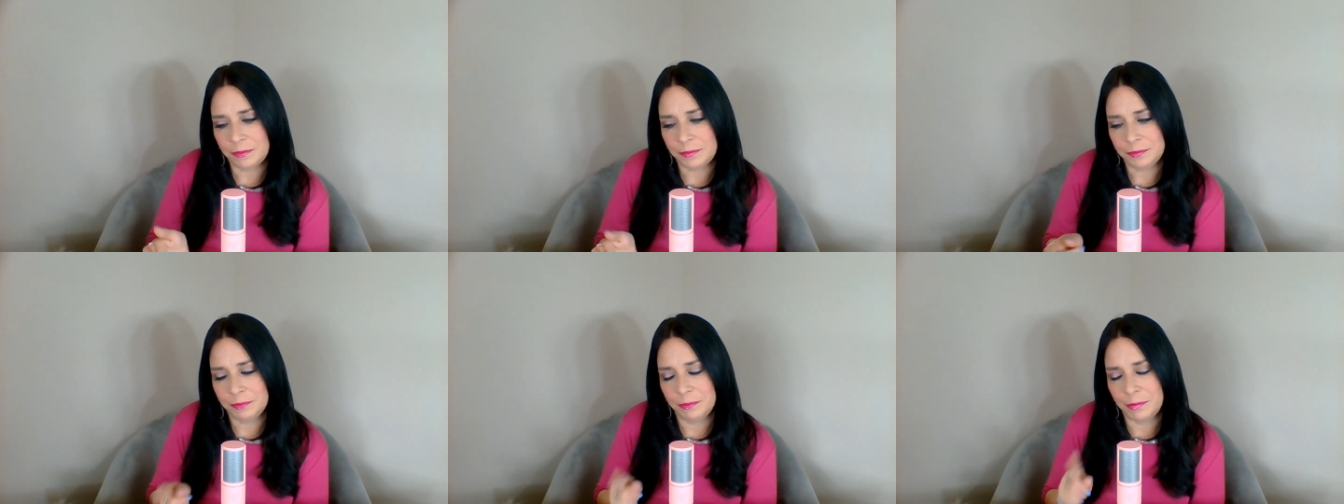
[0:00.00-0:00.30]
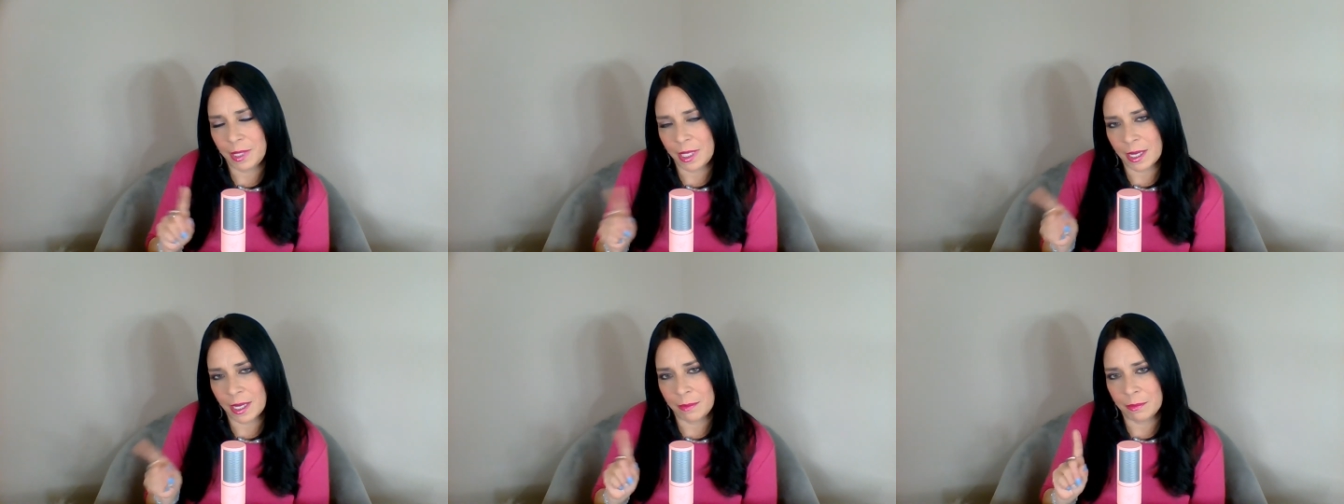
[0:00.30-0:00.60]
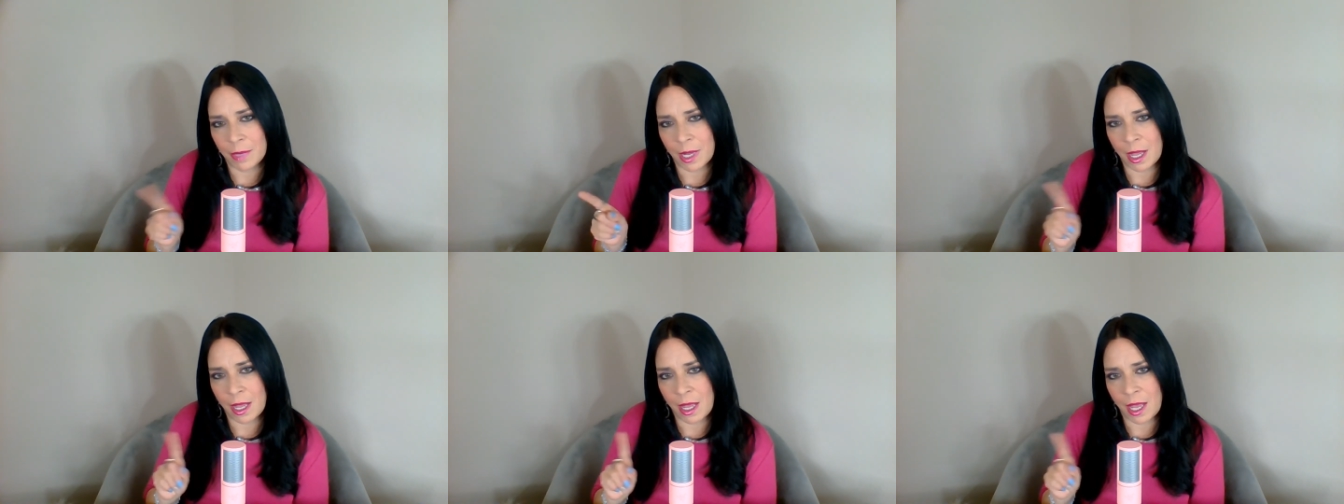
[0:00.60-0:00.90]
but I'm
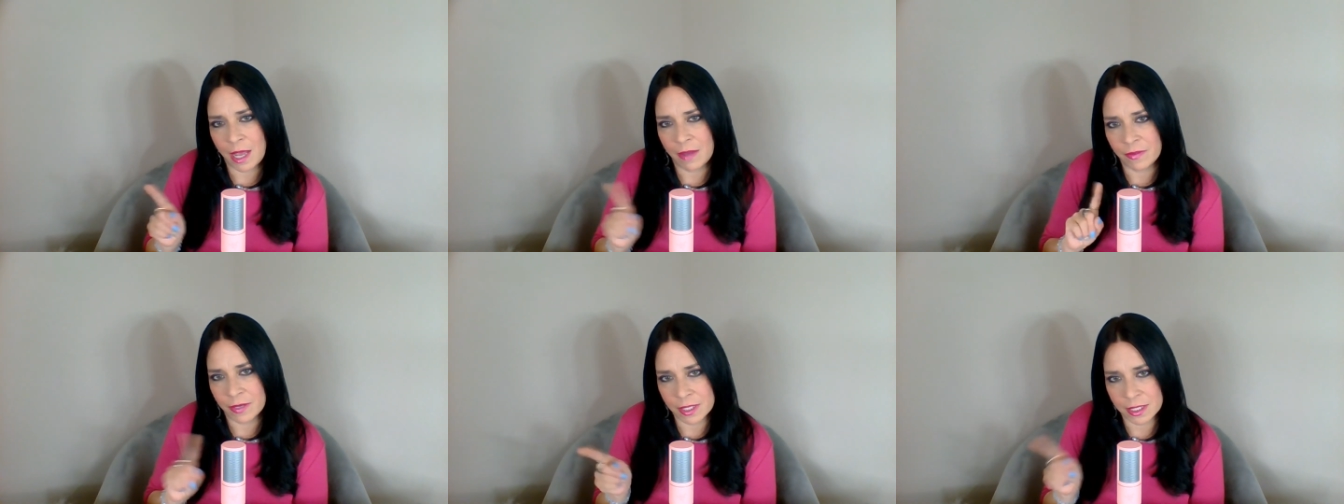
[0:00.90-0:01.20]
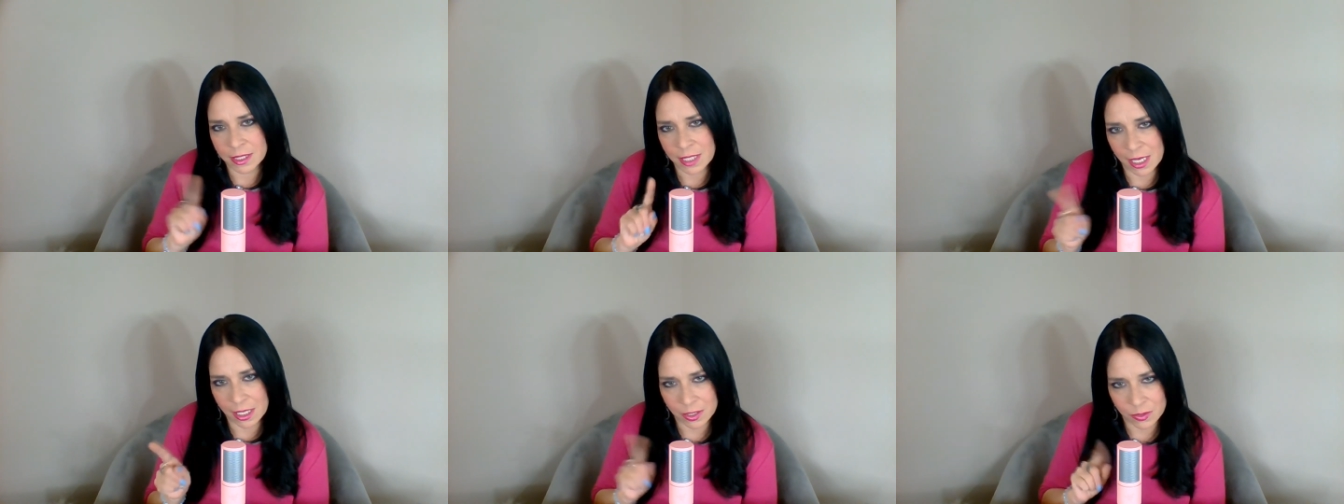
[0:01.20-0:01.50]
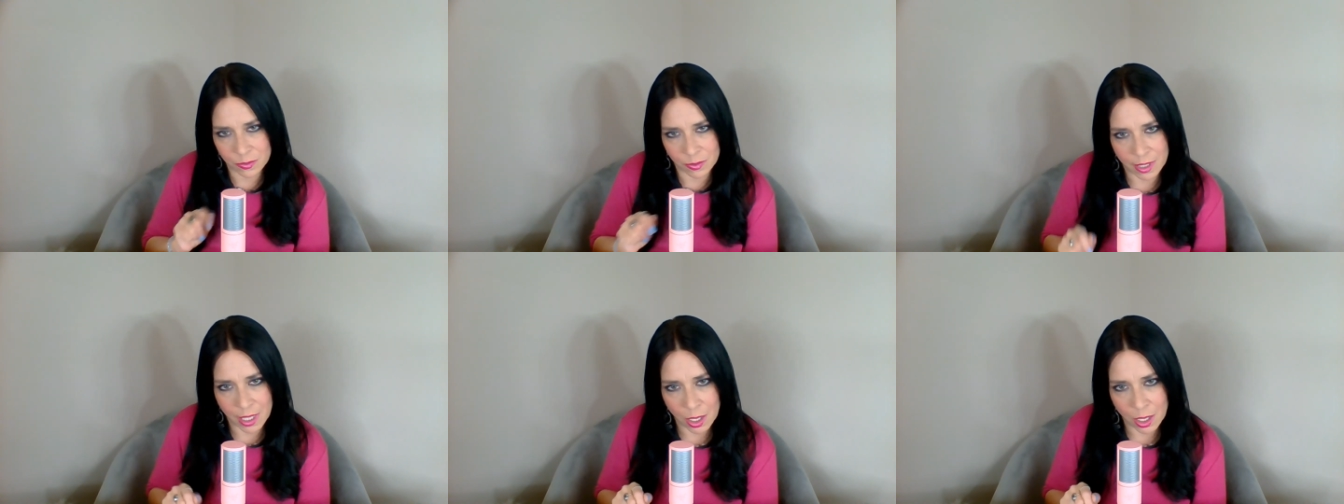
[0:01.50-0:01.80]
not having sex
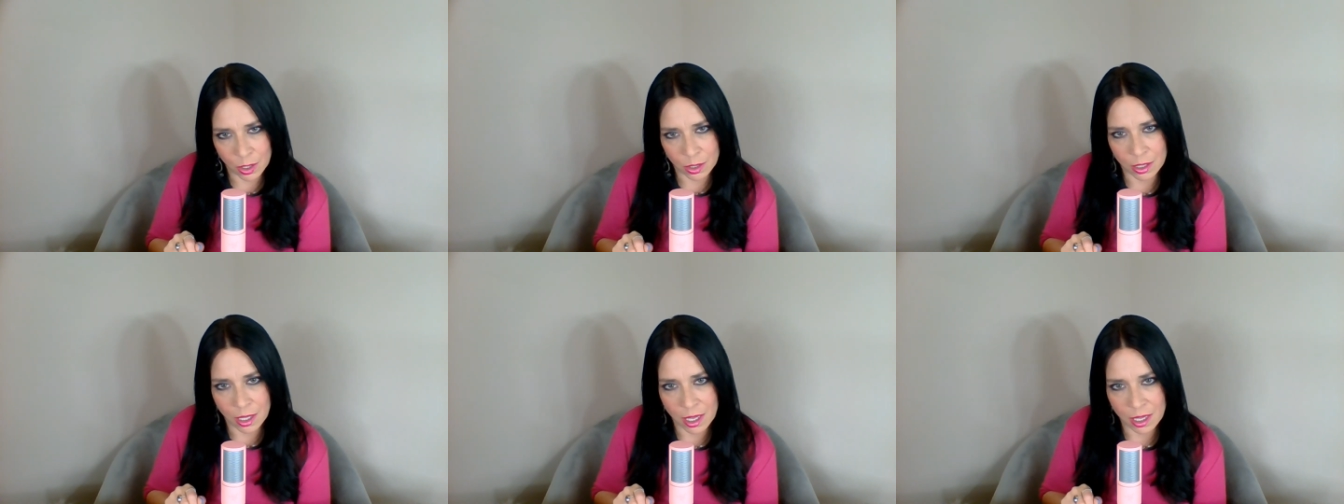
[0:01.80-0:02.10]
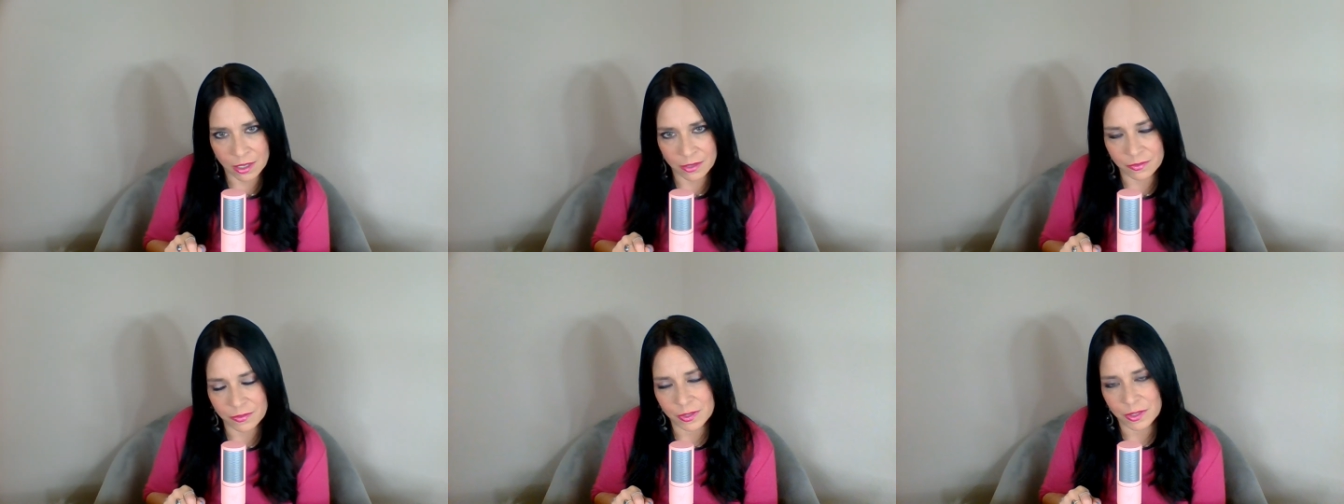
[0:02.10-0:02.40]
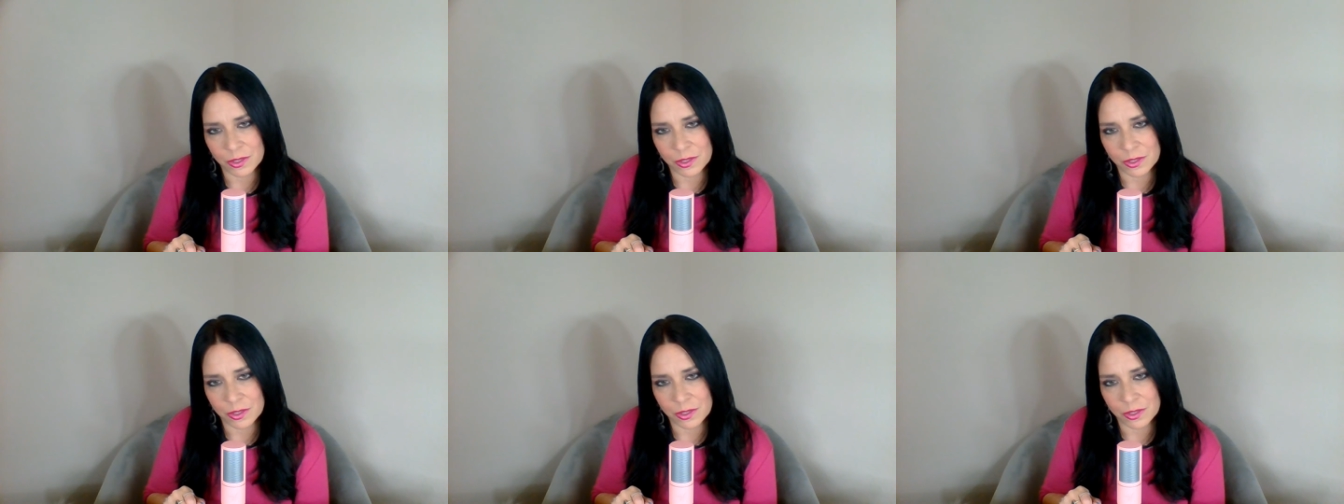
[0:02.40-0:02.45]
without love.